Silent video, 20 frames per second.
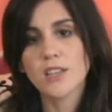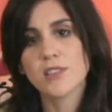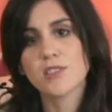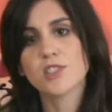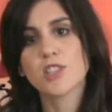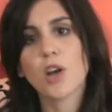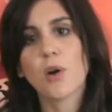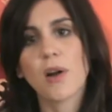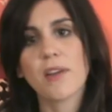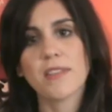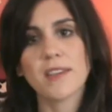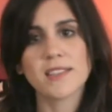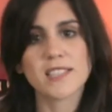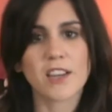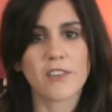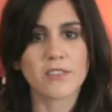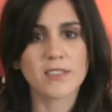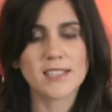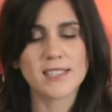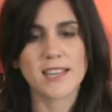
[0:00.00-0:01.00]
So I think
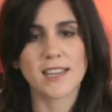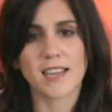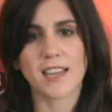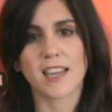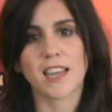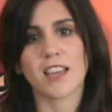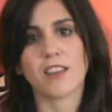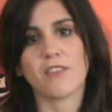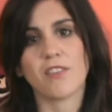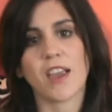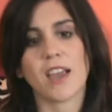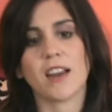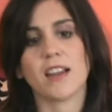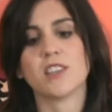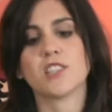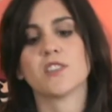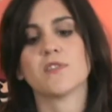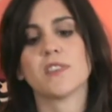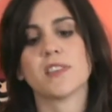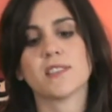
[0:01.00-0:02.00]
definitely taking
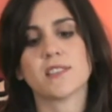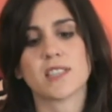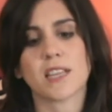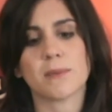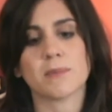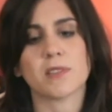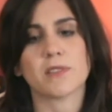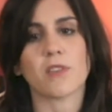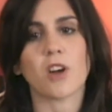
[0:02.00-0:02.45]
advantage of these types